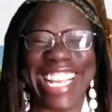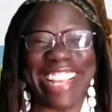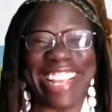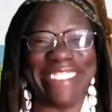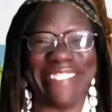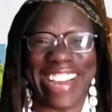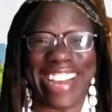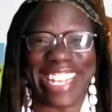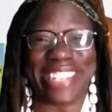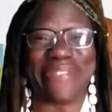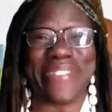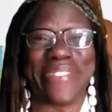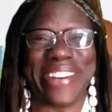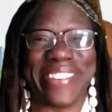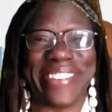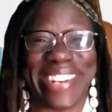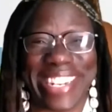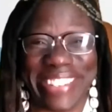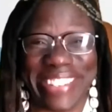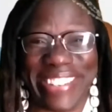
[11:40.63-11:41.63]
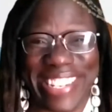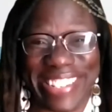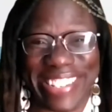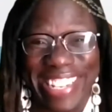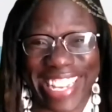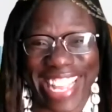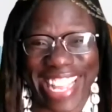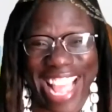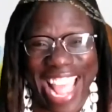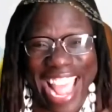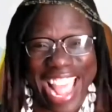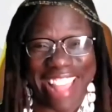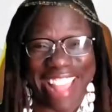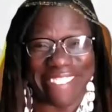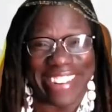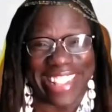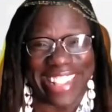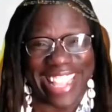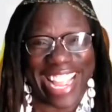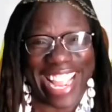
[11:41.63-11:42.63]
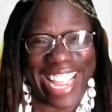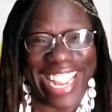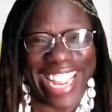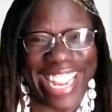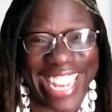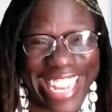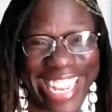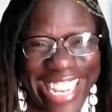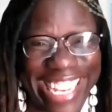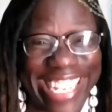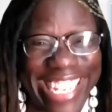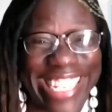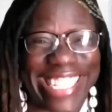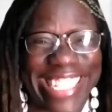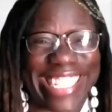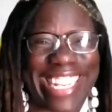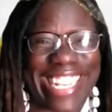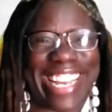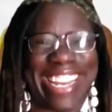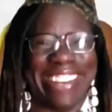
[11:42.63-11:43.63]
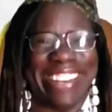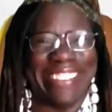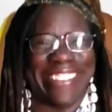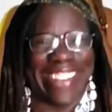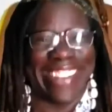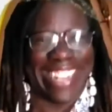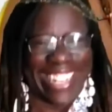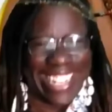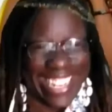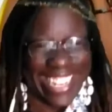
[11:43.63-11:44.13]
my spirit, everything is there.